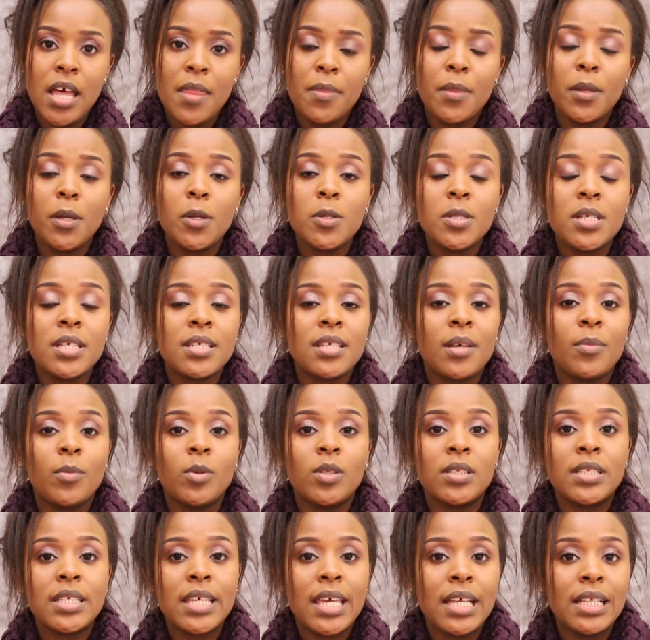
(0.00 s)
The
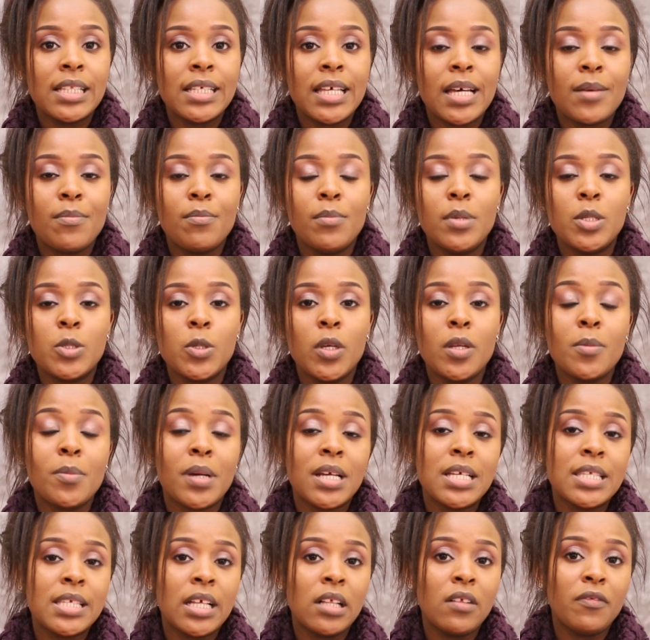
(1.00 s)
noticeable skill gap between
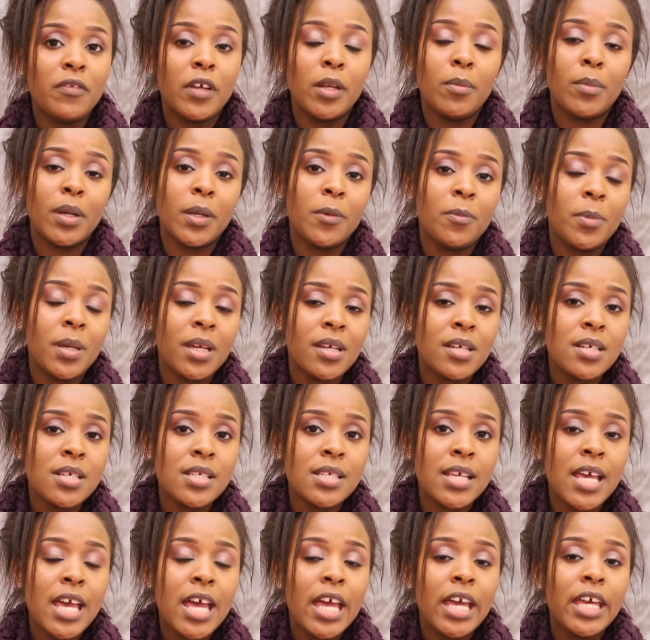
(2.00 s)
myself and my
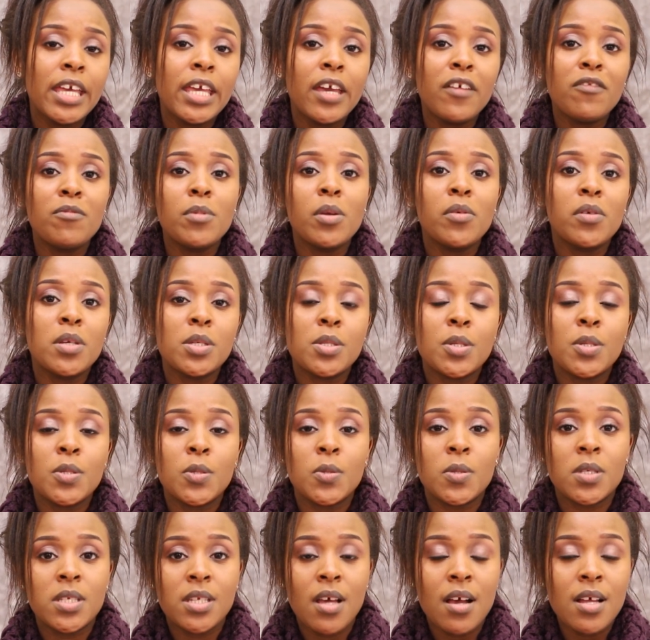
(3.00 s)
peers gave me reason
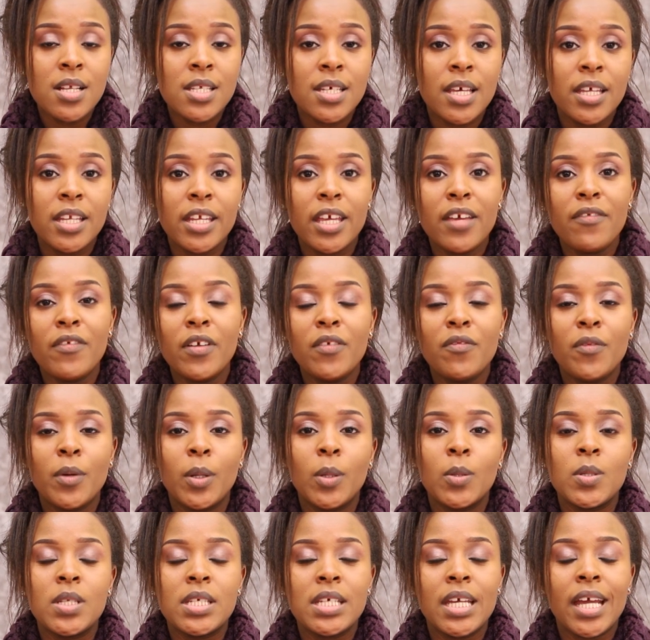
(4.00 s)
to start and even
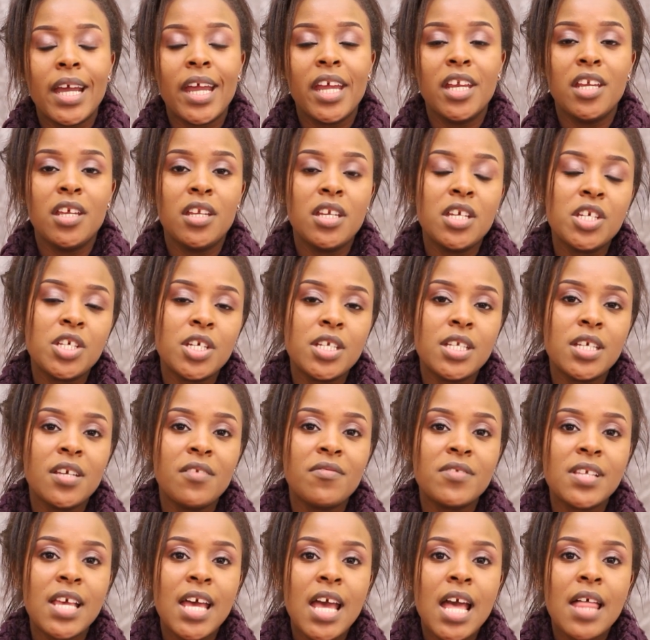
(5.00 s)
volunteer in
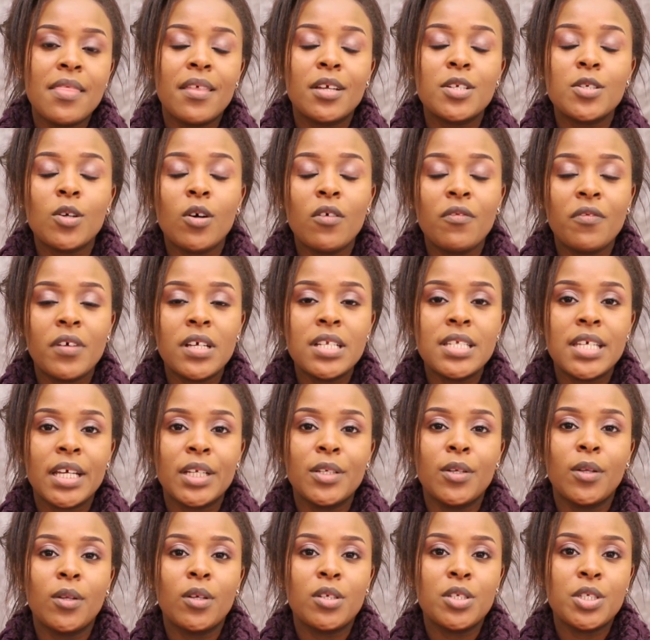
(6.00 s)
initiatives that offered
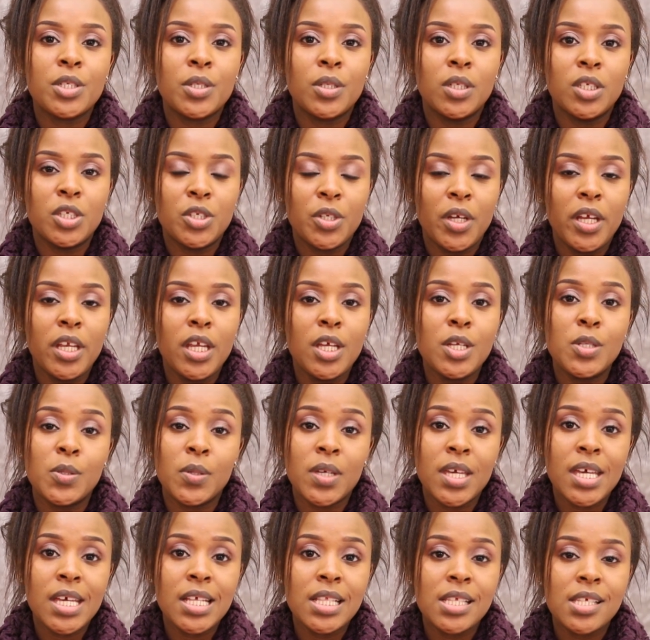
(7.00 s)
technological training to
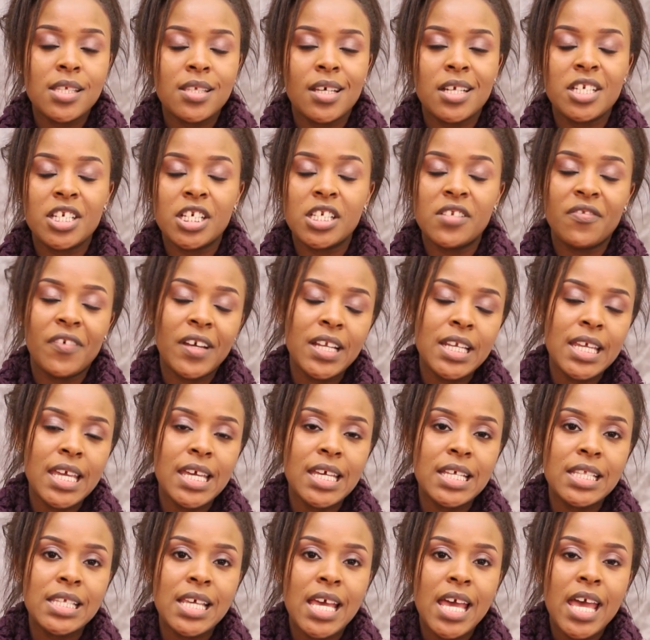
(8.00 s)
kids such as Fun
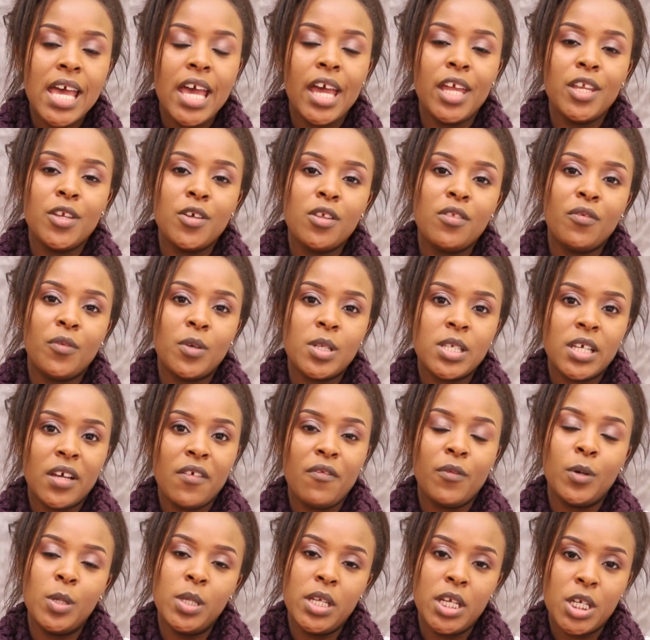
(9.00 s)
Kids and Youth for Tech
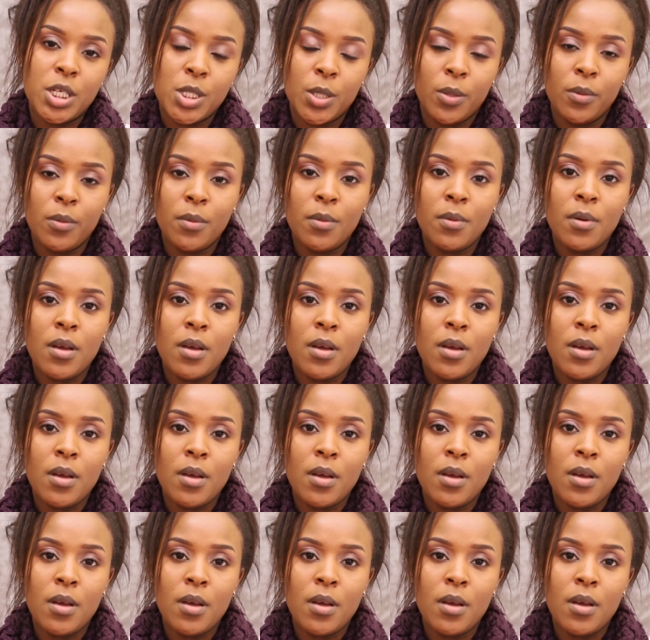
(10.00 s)
Foundation.